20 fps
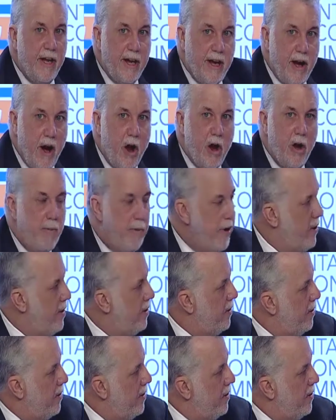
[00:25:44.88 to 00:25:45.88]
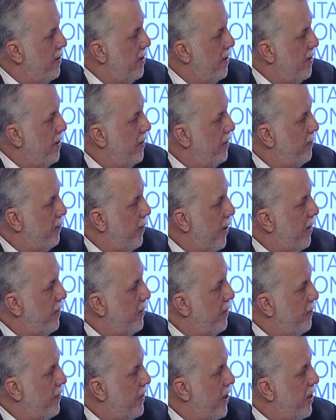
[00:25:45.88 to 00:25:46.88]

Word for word: economy is part of the